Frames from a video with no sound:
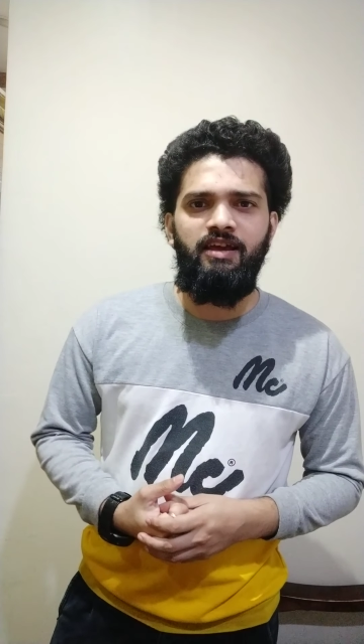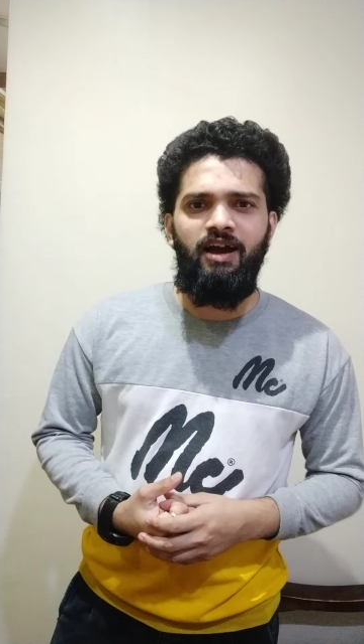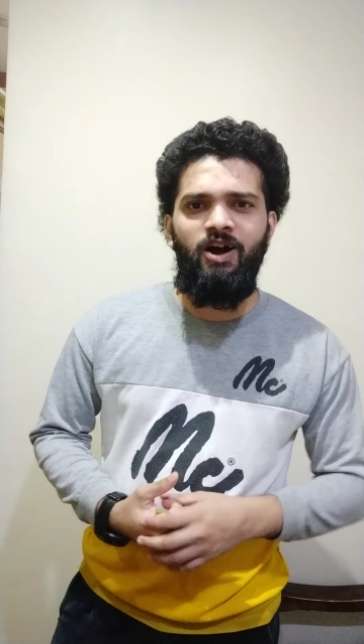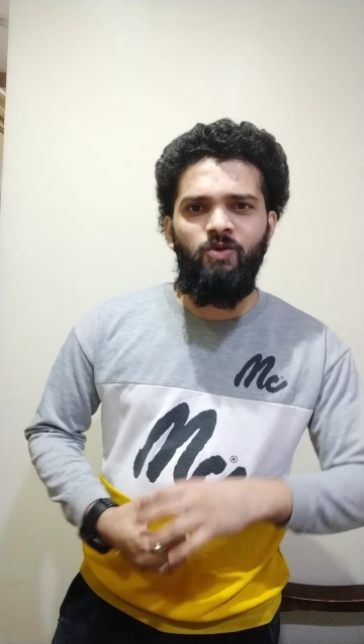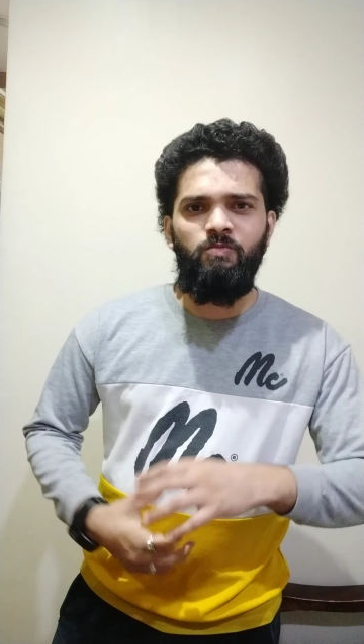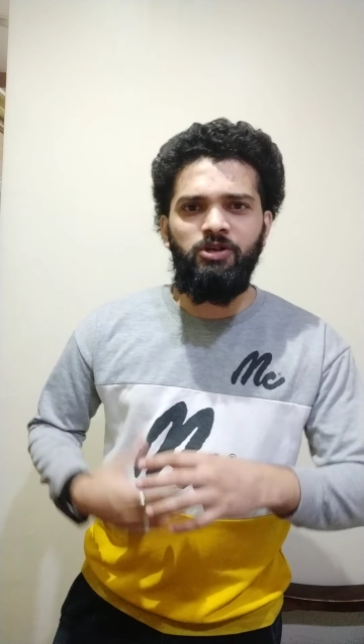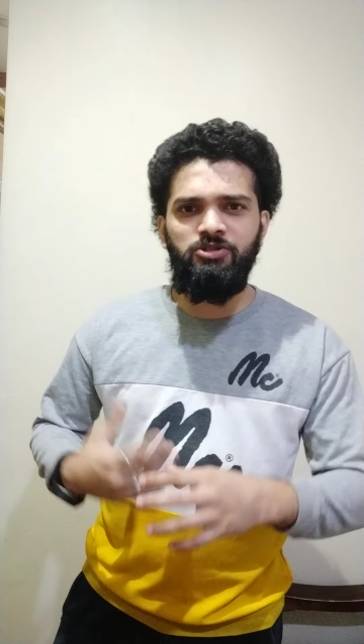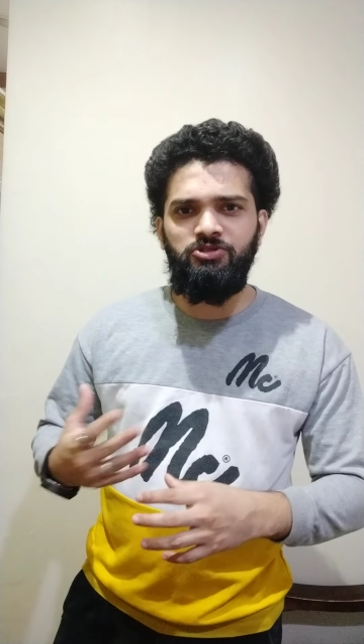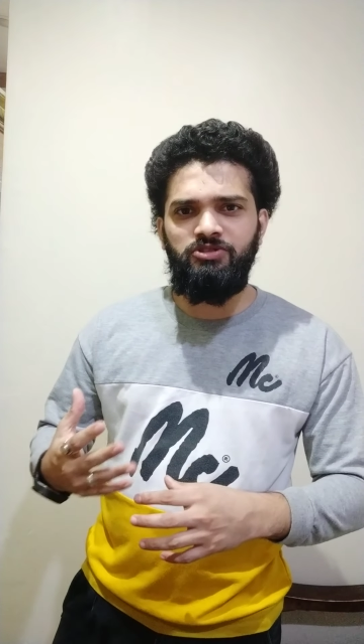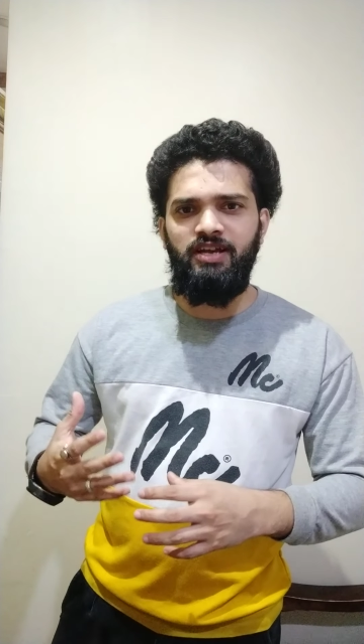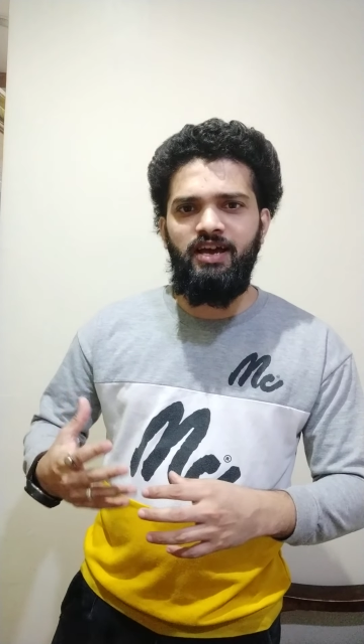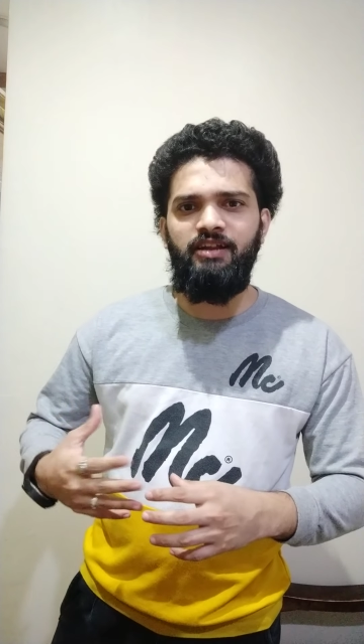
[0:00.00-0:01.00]
How
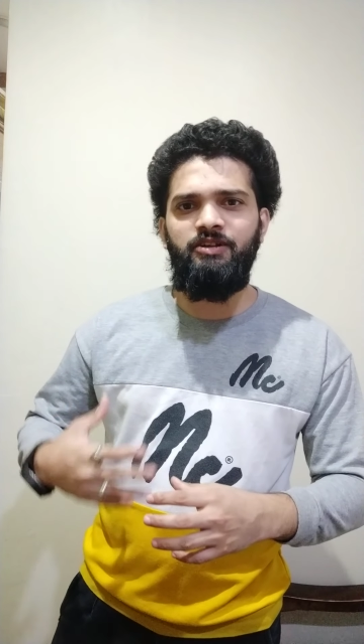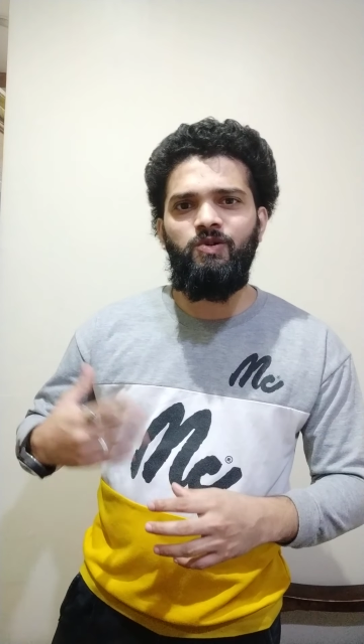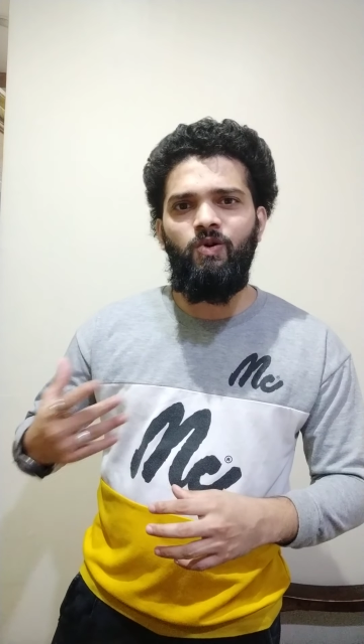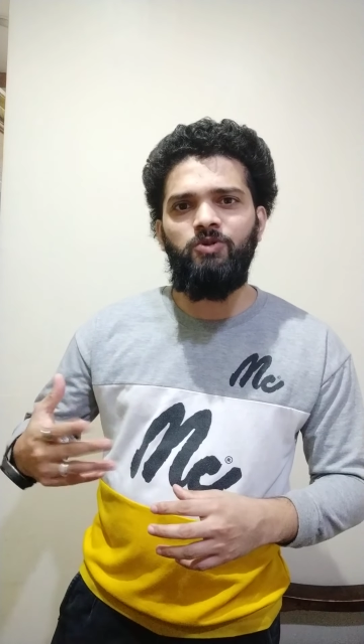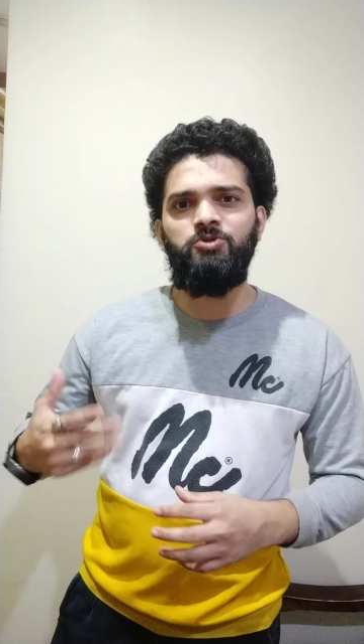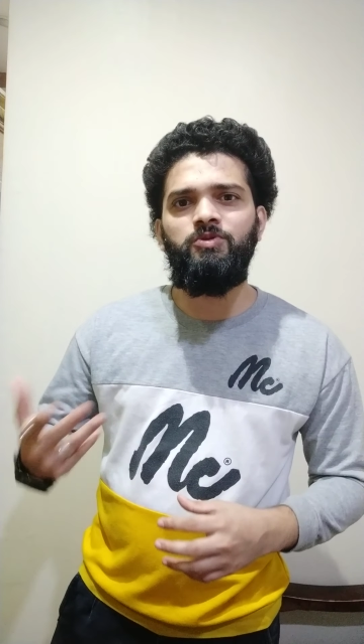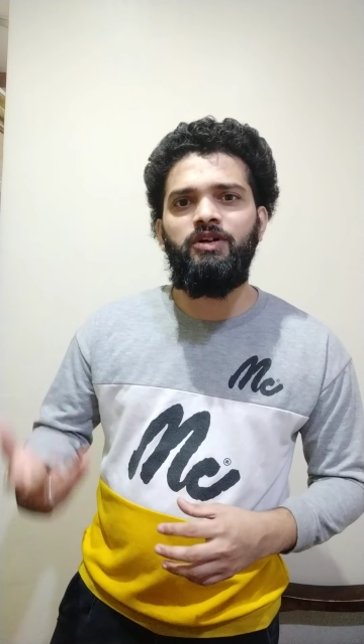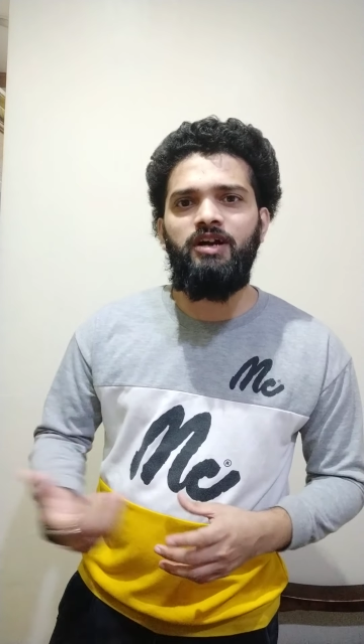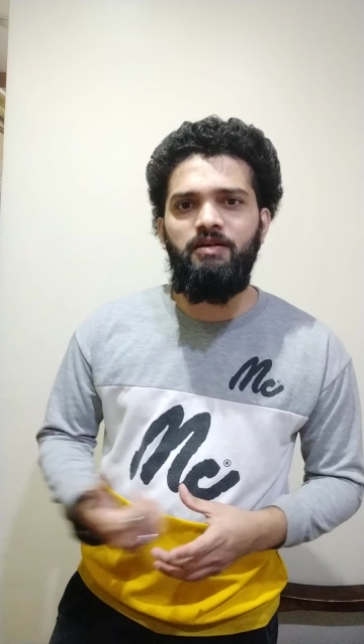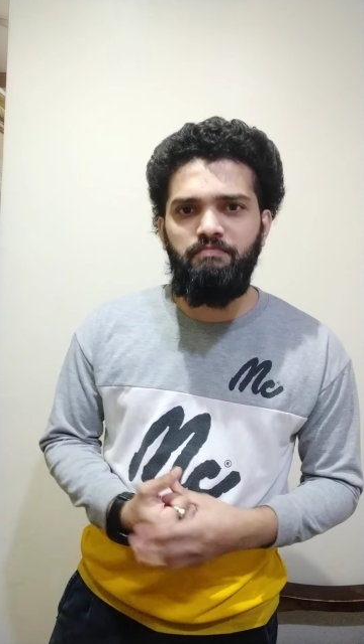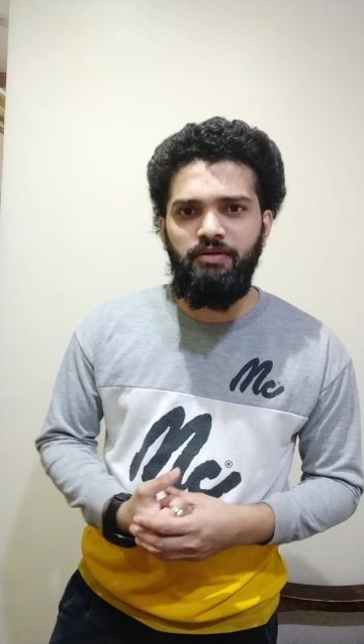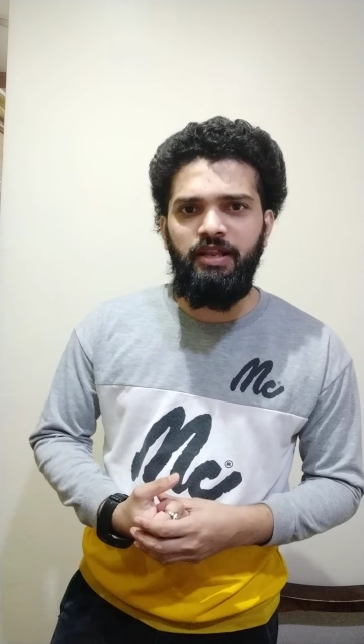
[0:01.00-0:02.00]
much can it cost to the
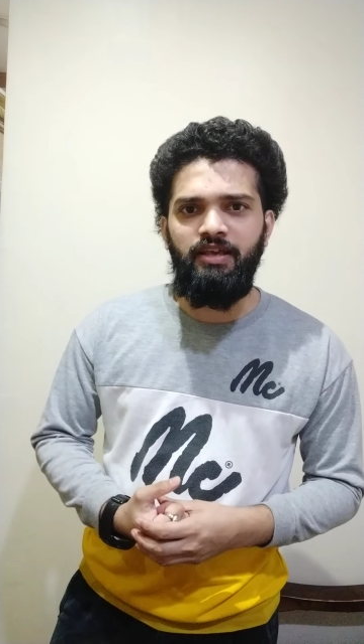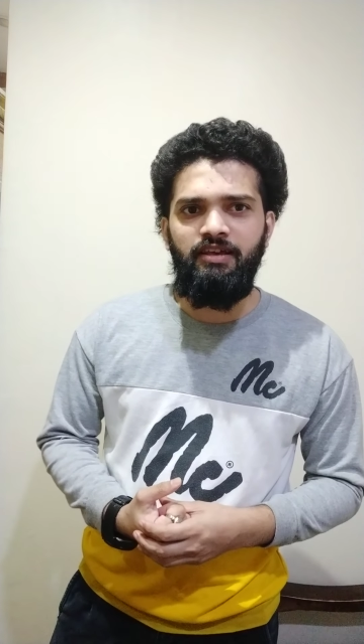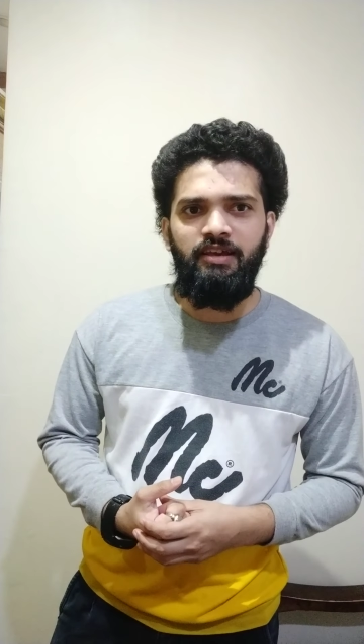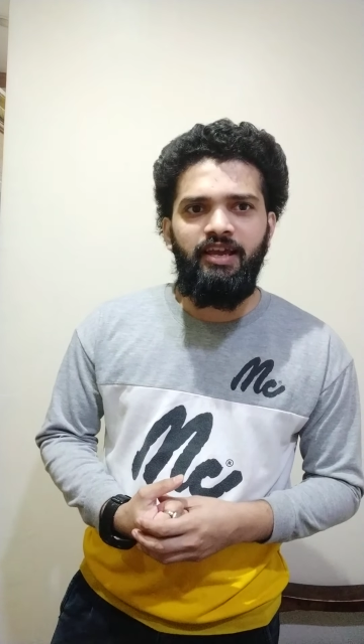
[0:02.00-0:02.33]
company?